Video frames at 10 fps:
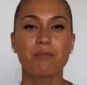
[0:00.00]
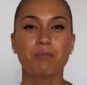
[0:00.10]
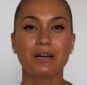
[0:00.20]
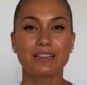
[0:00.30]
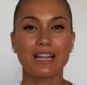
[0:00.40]

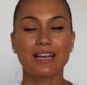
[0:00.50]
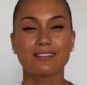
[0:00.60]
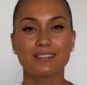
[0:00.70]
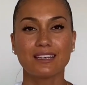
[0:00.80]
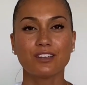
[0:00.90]
But like,
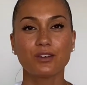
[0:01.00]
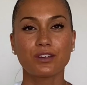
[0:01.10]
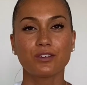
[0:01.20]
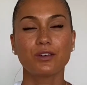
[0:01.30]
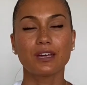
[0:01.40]
see,
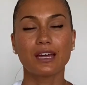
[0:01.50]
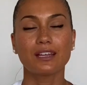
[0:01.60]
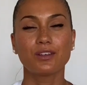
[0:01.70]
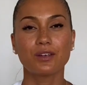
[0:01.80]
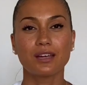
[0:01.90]
you
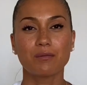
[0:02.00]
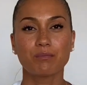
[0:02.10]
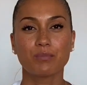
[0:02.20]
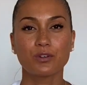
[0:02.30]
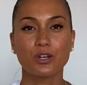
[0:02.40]
can
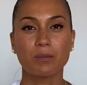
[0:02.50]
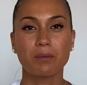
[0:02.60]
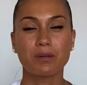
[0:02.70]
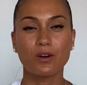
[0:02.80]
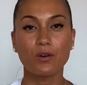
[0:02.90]
put your
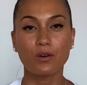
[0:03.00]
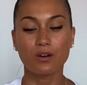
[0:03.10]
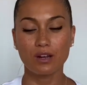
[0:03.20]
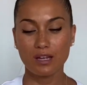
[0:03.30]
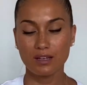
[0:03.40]
baby
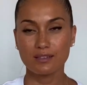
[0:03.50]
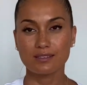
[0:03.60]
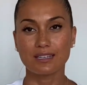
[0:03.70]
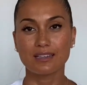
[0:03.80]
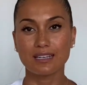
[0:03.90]
or
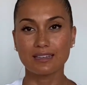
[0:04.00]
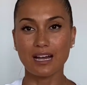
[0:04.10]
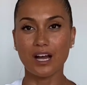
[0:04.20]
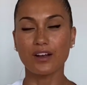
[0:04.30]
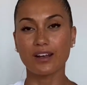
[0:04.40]
sitting
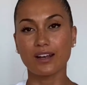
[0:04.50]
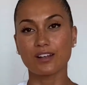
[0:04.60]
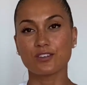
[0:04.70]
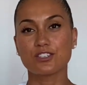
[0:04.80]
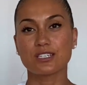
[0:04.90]
down, and then
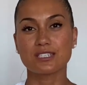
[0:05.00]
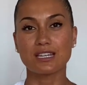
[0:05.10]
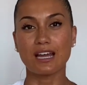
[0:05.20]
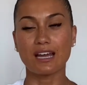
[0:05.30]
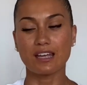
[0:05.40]
you just
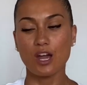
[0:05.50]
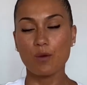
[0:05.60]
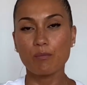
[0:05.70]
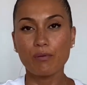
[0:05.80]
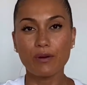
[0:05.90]
like
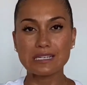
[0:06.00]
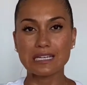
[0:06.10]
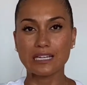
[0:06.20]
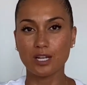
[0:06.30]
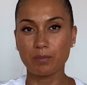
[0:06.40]
press a
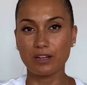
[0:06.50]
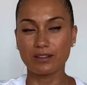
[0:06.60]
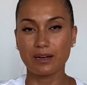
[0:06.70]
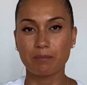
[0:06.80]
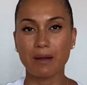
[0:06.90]
little bit on
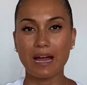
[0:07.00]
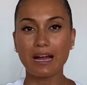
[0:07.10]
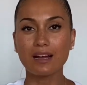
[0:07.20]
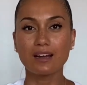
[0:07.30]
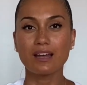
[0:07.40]
their
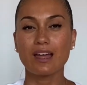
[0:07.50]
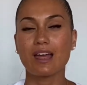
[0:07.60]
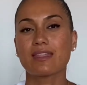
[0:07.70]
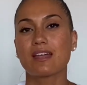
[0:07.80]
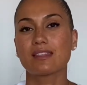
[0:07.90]
back,
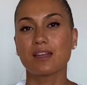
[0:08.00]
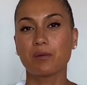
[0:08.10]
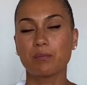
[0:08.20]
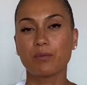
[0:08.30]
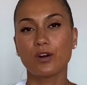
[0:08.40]
and then they
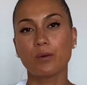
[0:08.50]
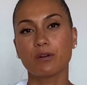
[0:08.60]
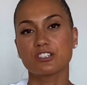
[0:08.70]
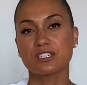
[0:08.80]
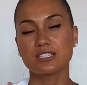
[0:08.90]
will burp,
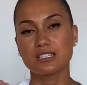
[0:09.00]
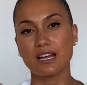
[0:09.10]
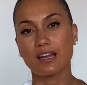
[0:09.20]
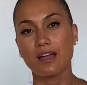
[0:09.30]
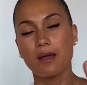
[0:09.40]
or just like